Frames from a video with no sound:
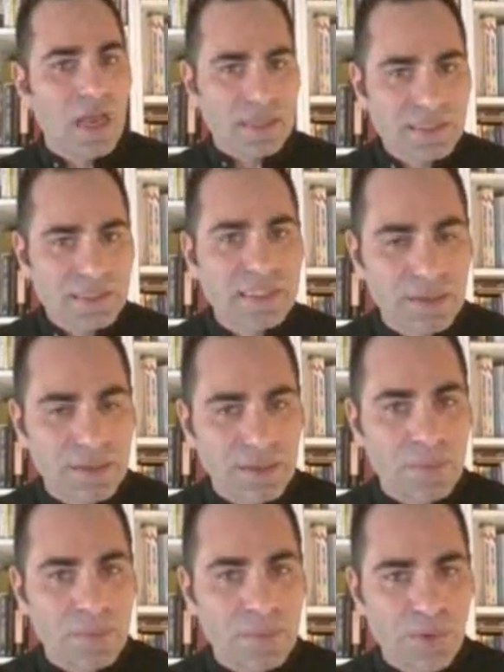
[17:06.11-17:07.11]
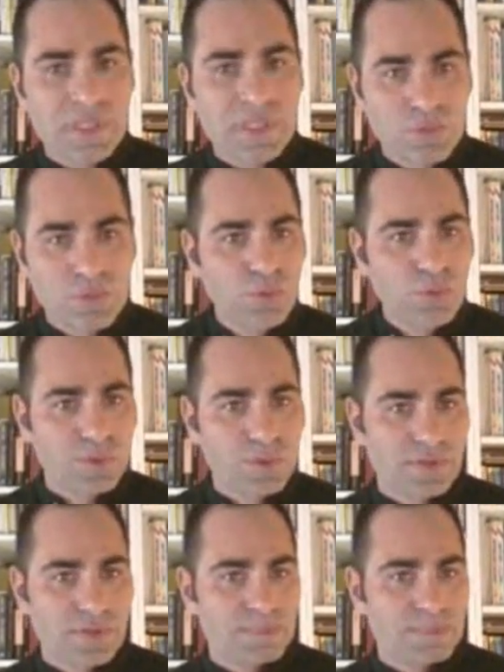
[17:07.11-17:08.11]
I can see a person
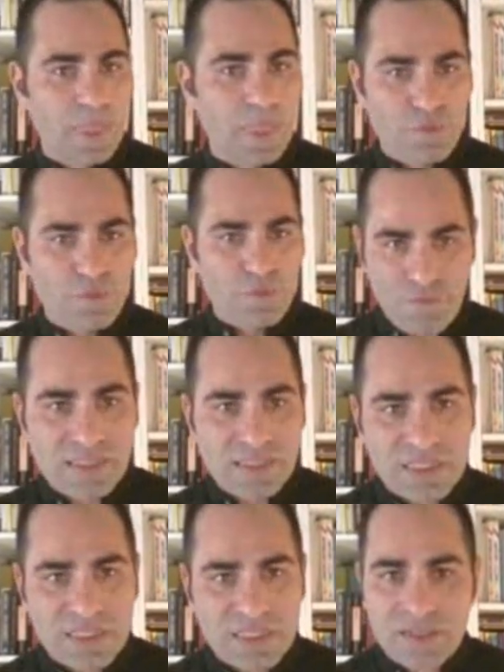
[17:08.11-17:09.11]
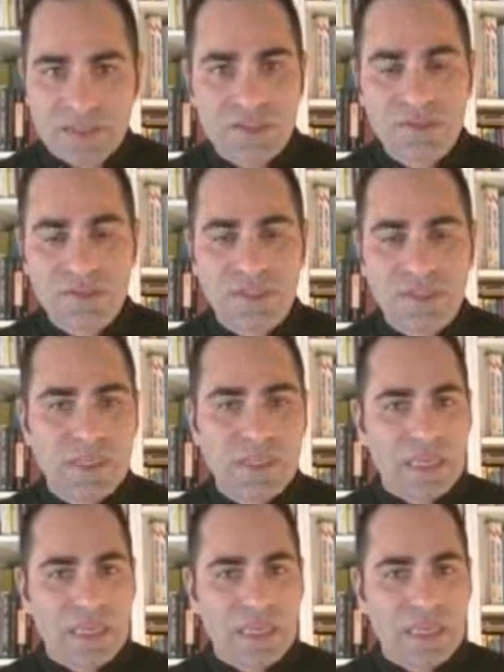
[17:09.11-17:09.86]
who's fast thinker,